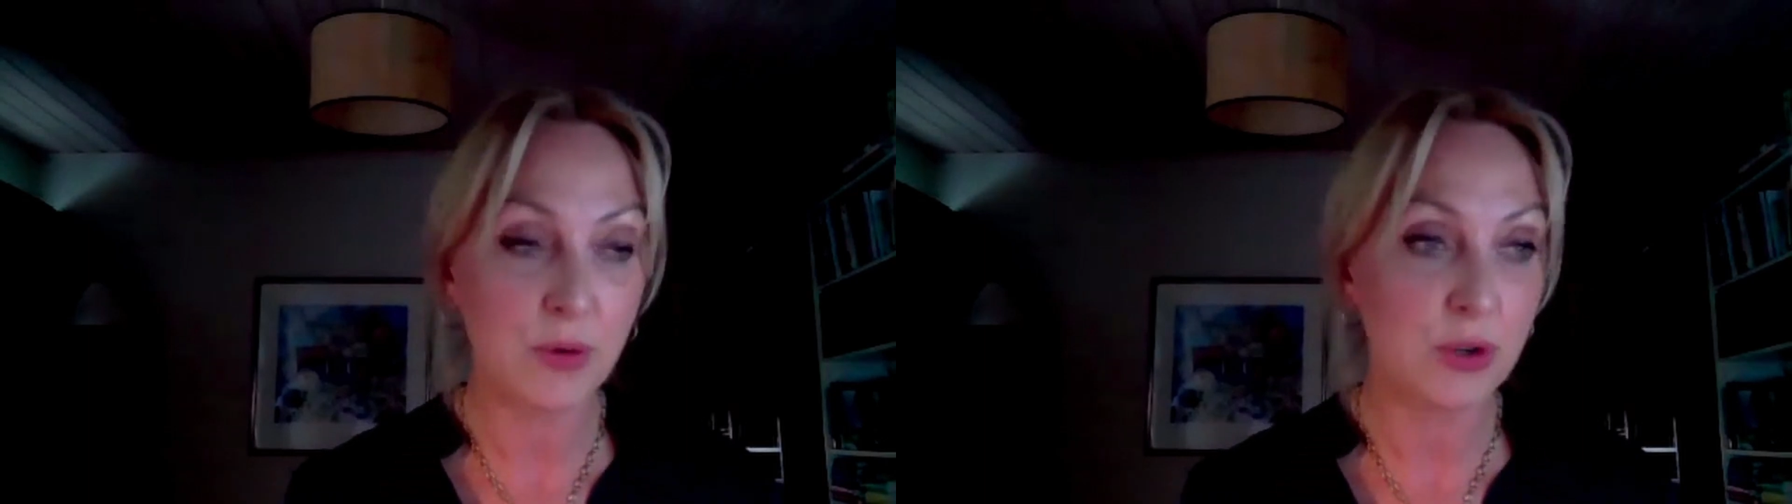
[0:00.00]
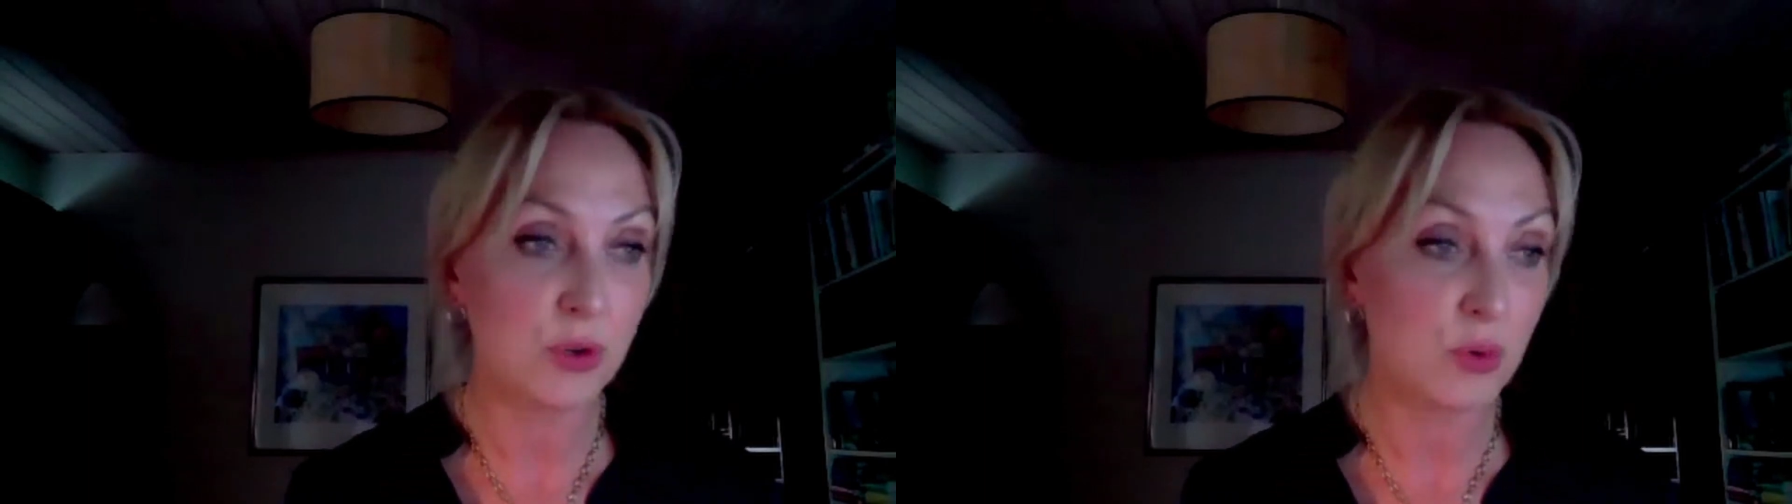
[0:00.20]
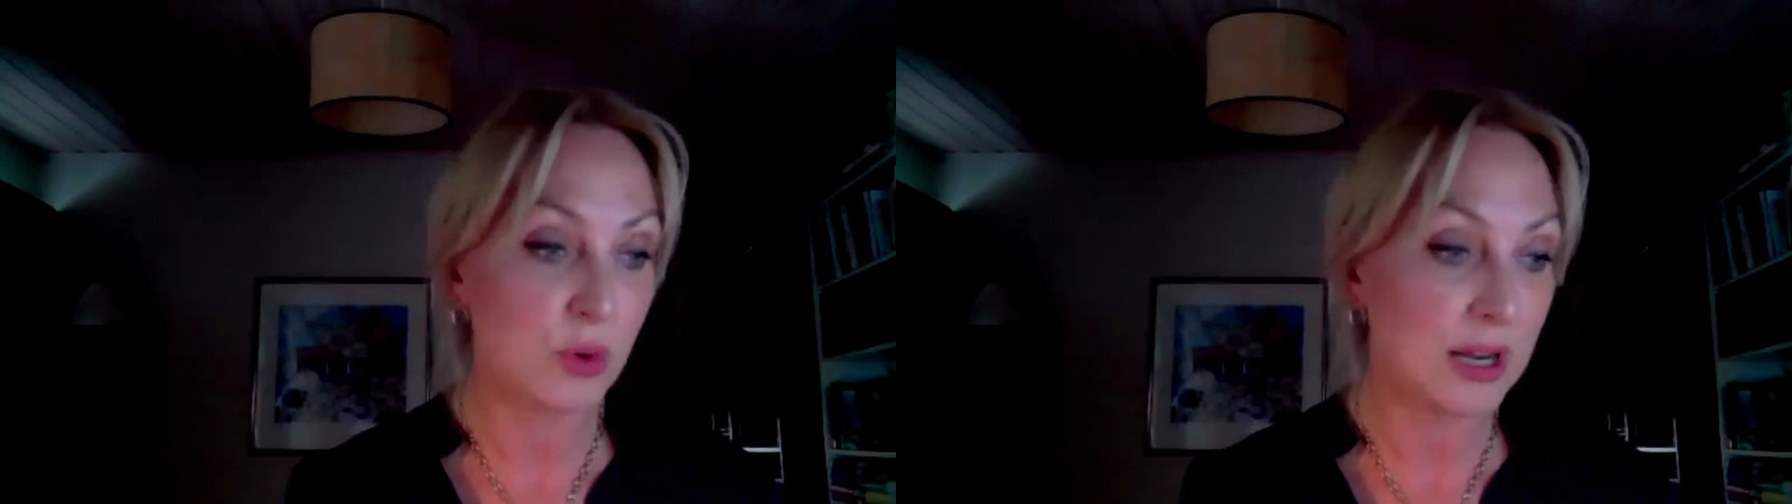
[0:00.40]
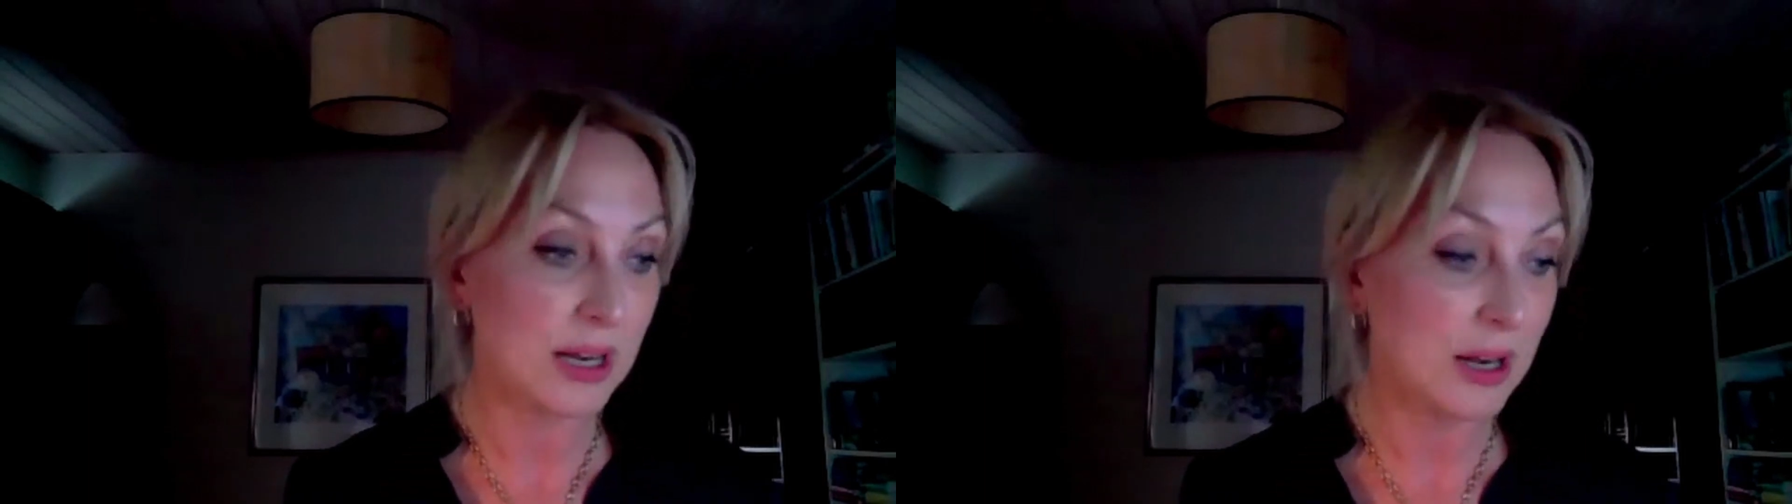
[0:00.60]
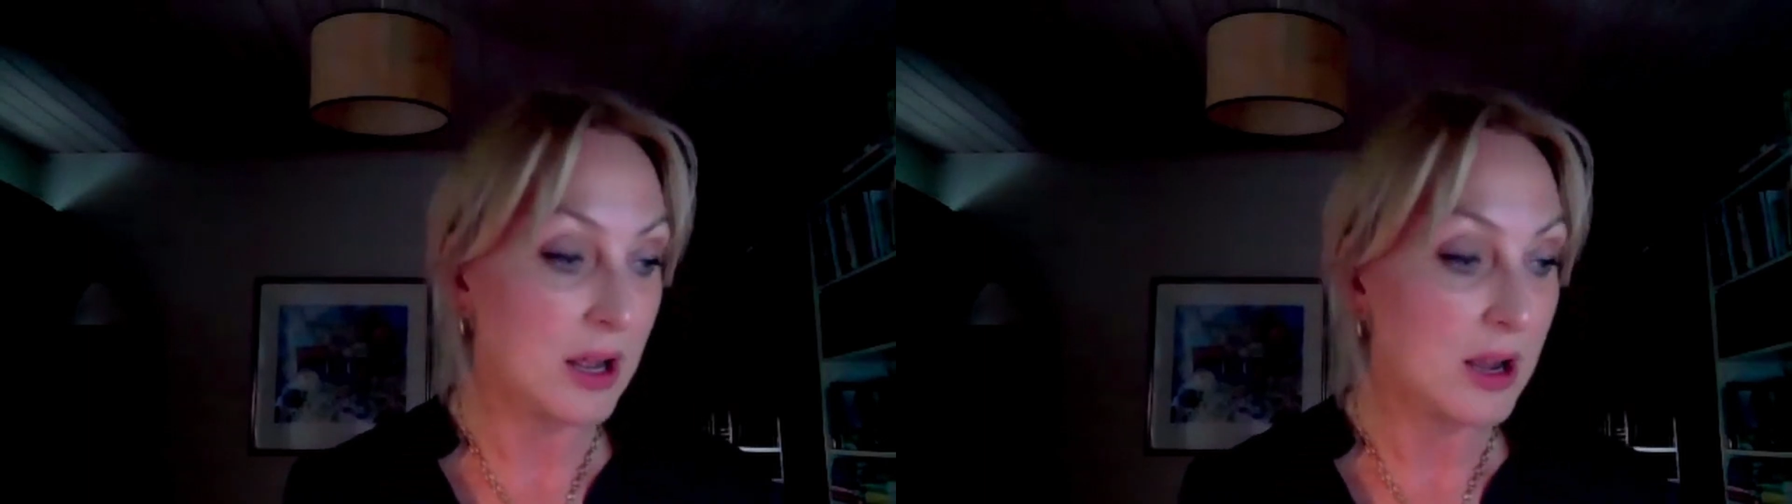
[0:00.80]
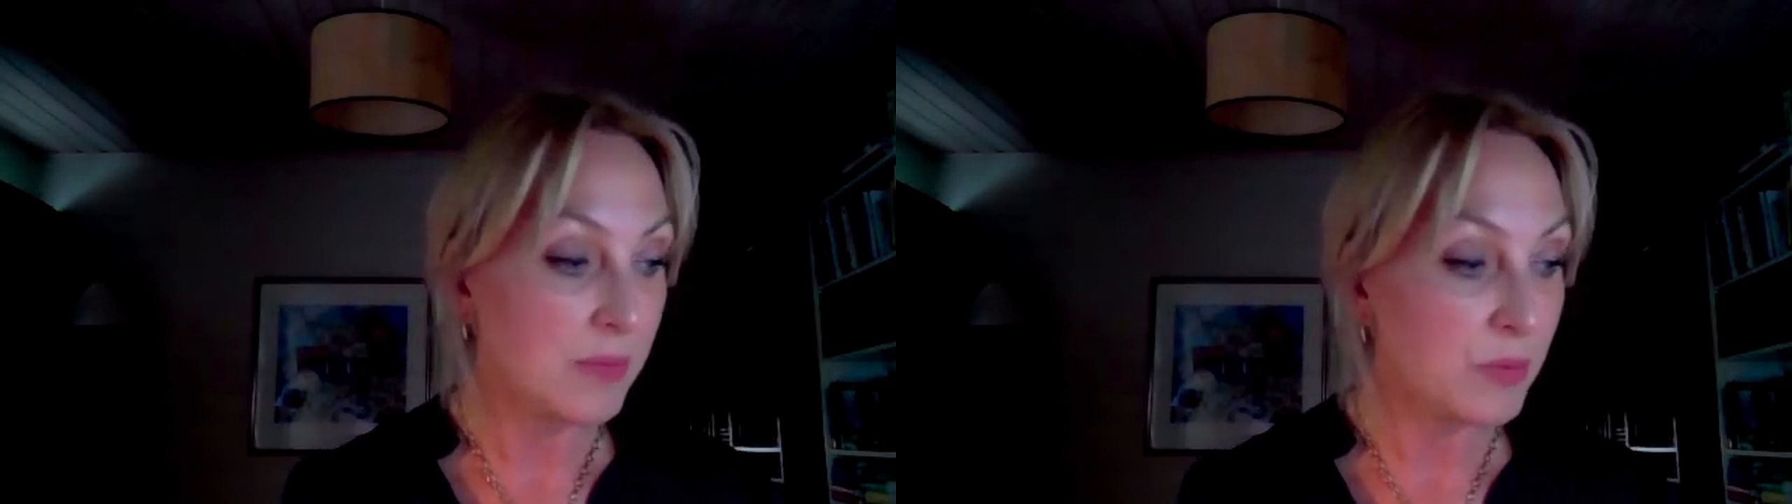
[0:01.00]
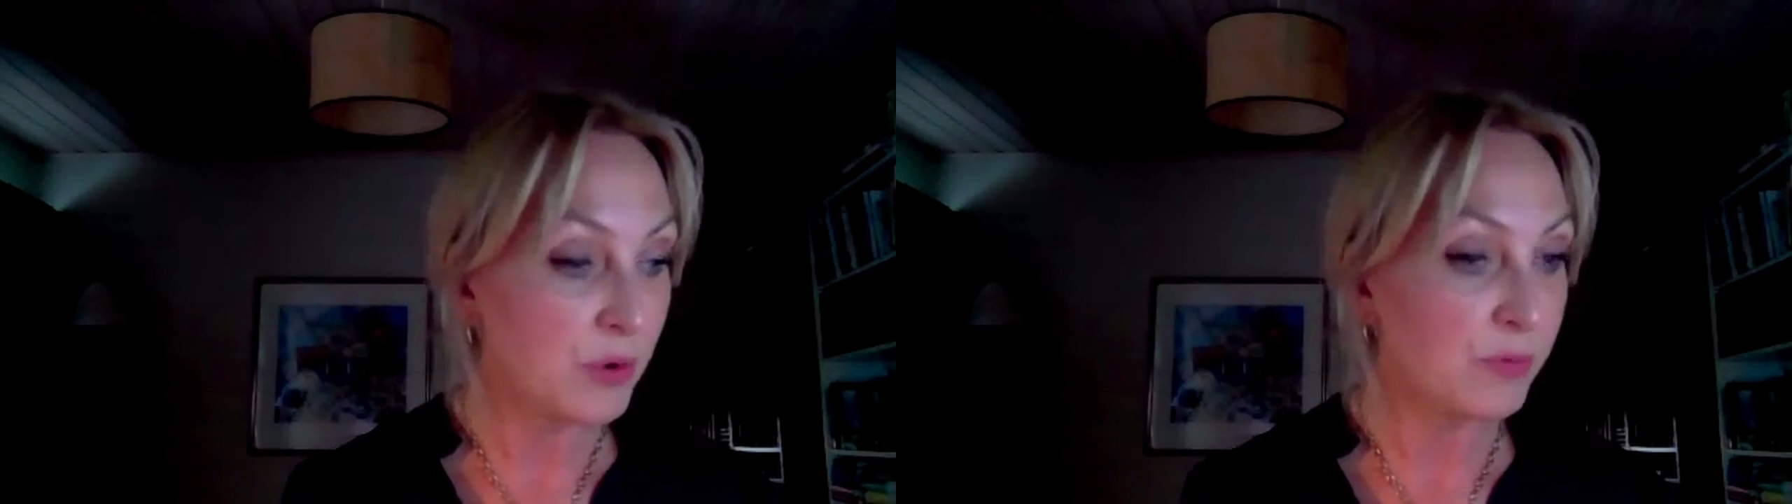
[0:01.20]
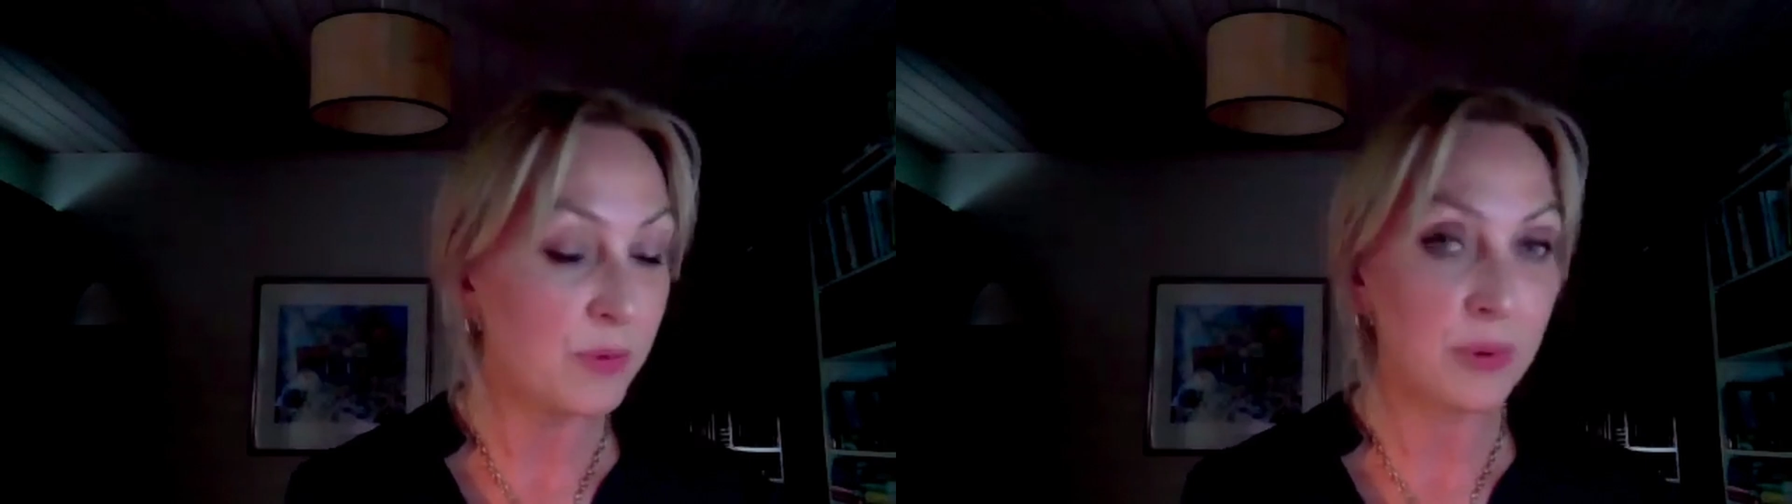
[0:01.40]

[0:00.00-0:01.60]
or you do a little movement